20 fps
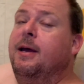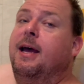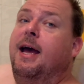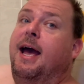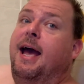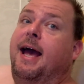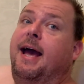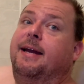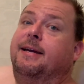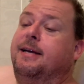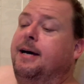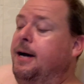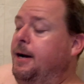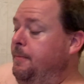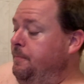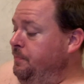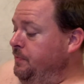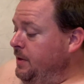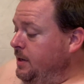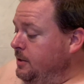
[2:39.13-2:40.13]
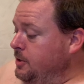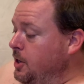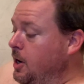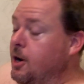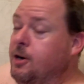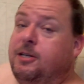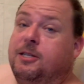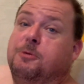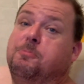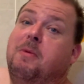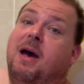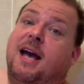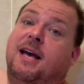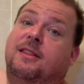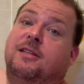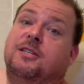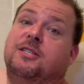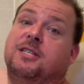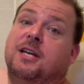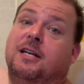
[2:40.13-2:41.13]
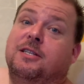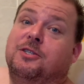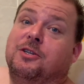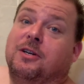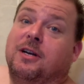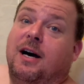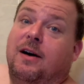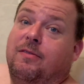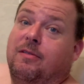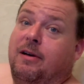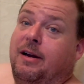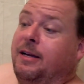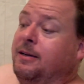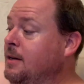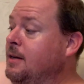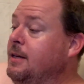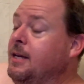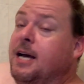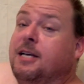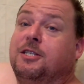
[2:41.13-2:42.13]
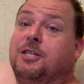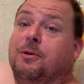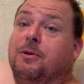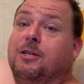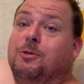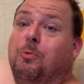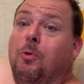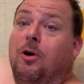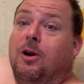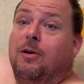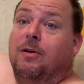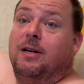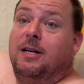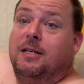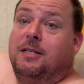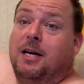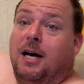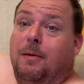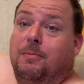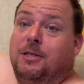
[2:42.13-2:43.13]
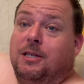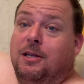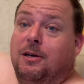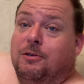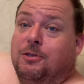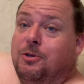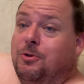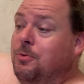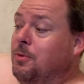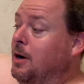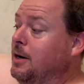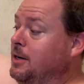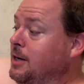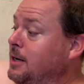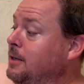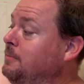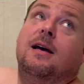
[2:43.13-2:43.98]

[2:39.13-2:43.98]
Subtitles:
And to her dismay, the suds are covering. Yes, there is water in the tub, to those who wonder.